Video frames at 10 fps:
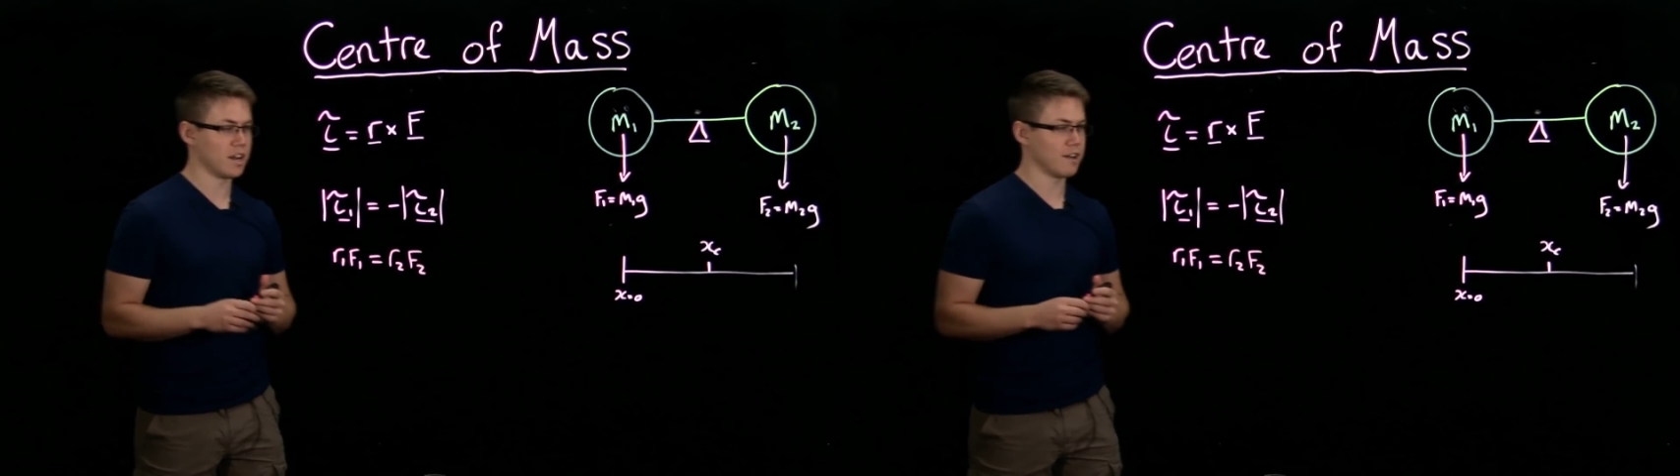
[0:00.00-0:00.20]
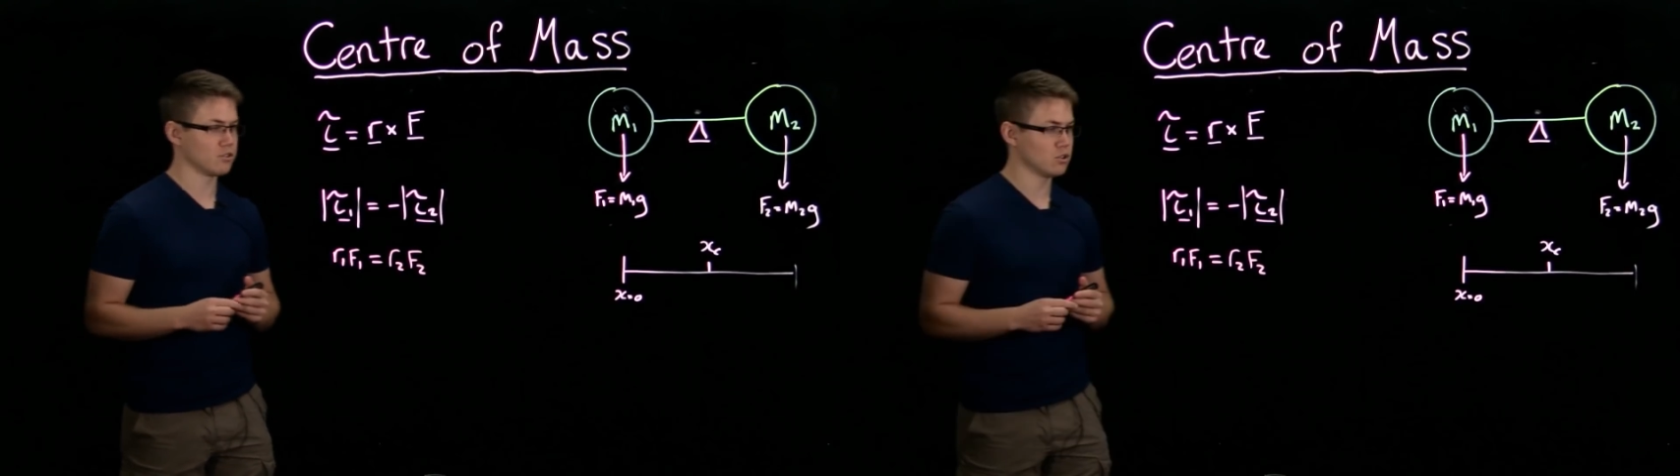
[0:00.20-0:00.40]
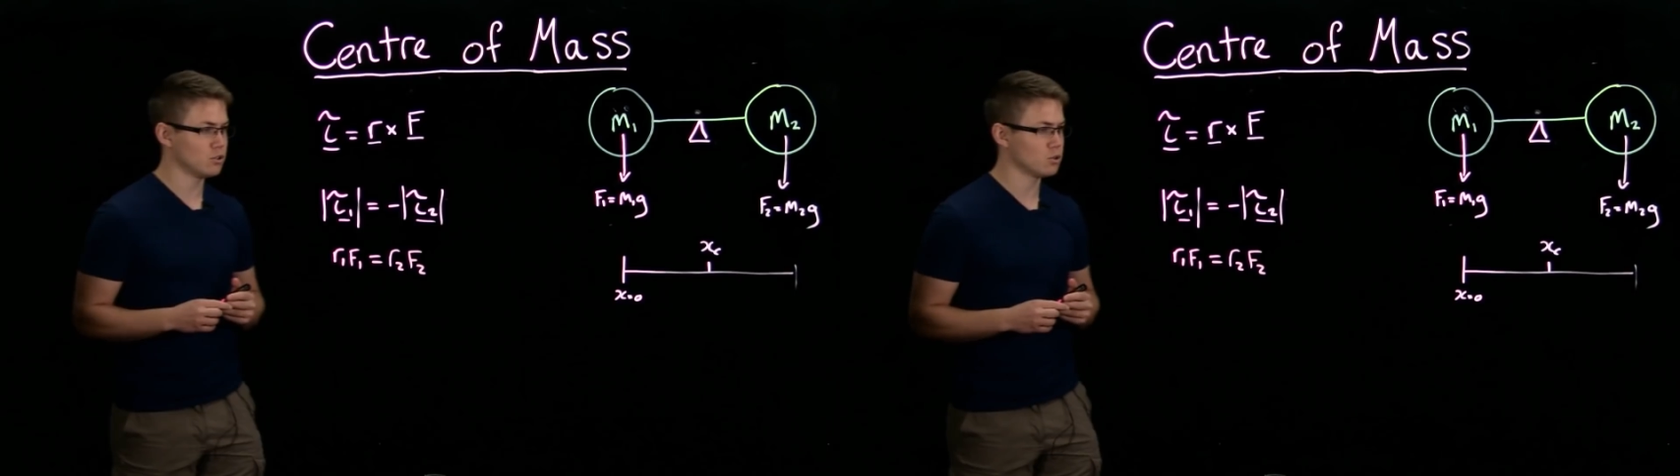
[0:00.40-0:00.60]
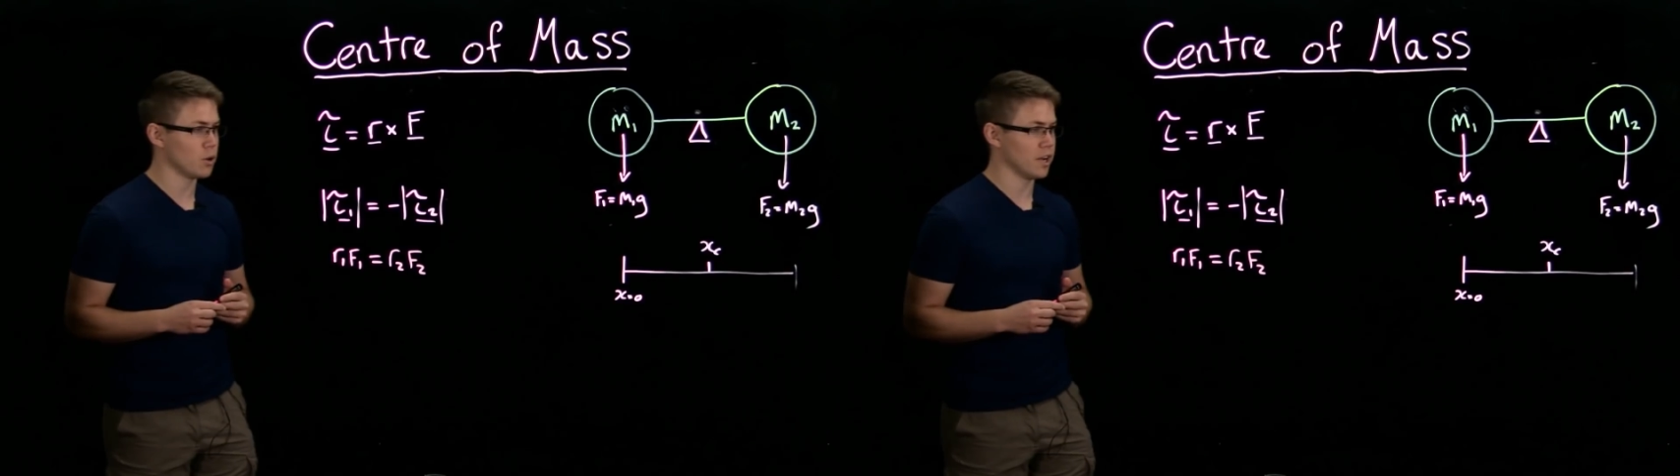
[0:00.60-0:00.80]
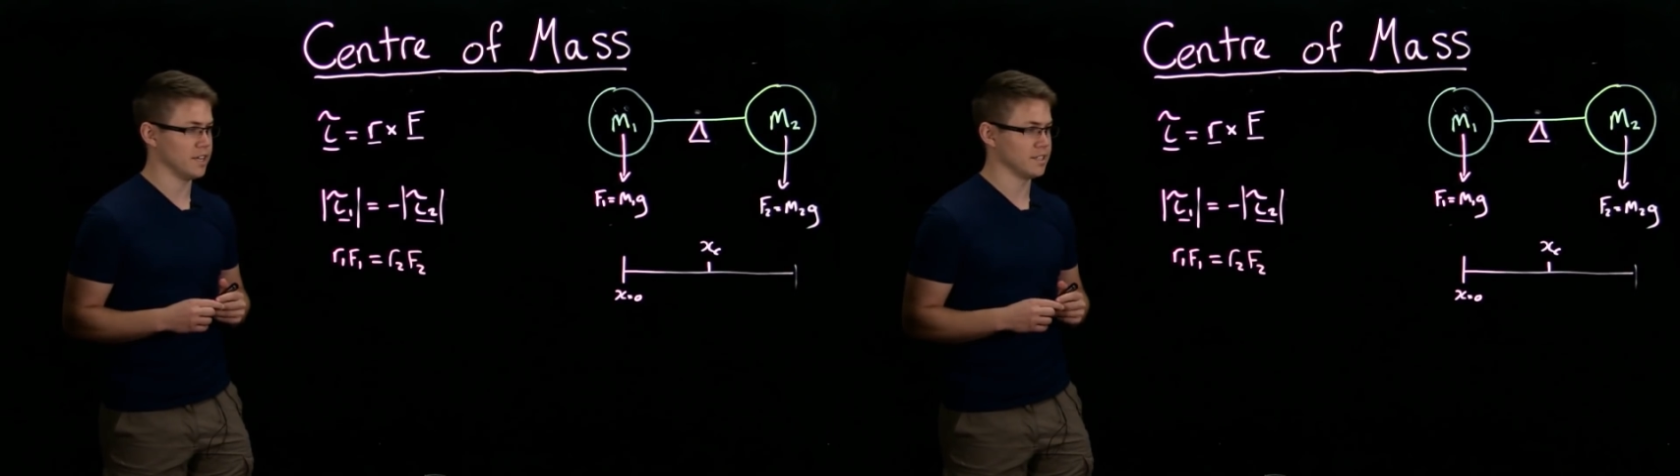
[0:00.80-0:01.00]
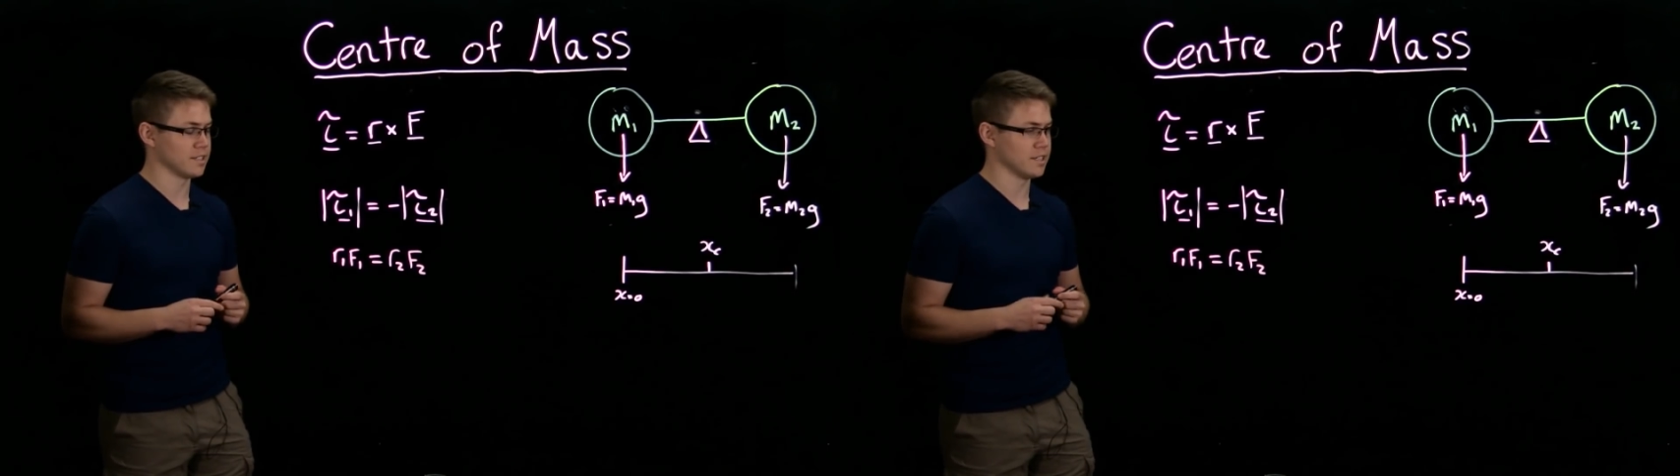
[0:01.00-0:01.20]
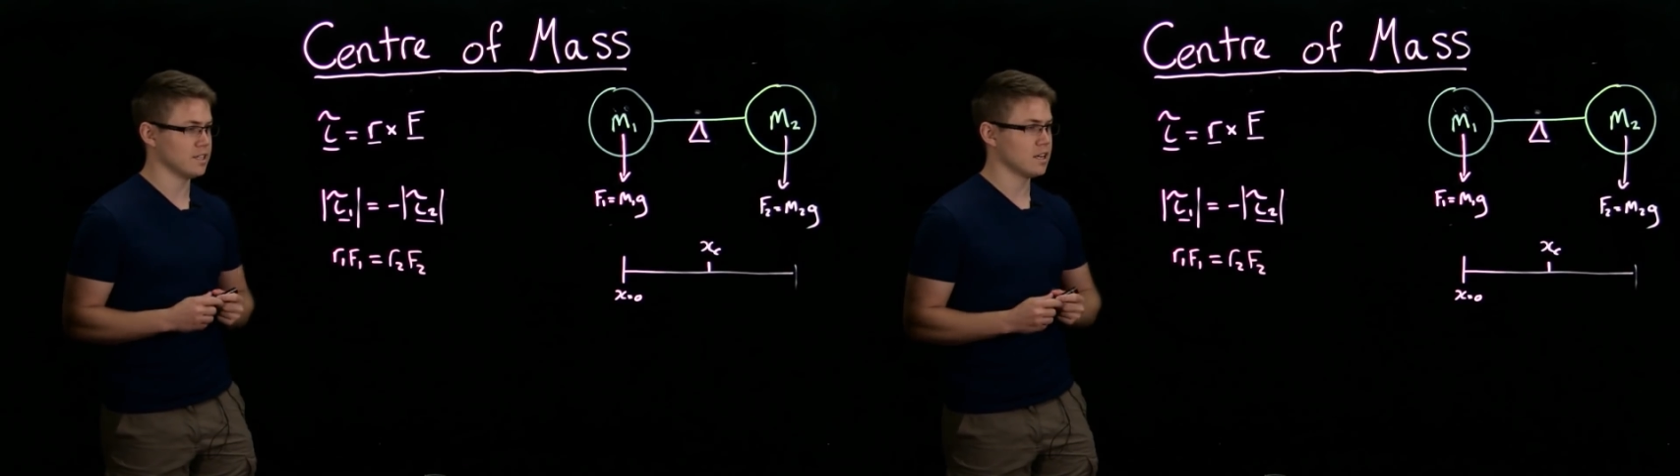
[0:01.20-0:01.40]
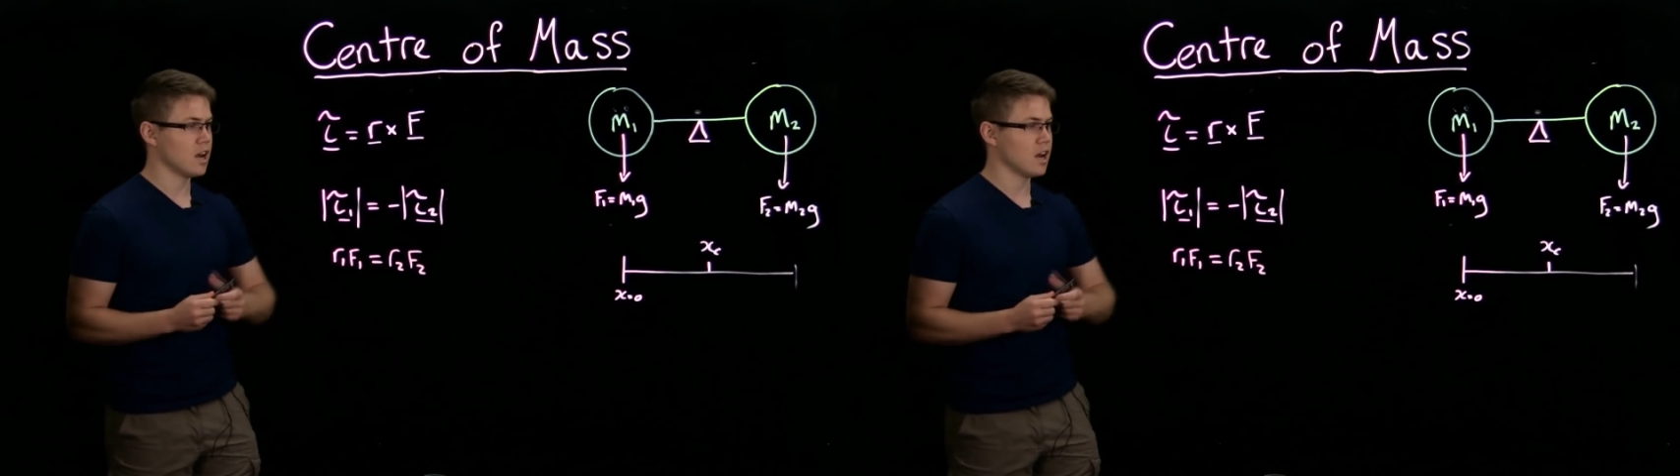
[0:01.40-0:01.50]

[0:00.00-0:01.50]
f2 quite easily.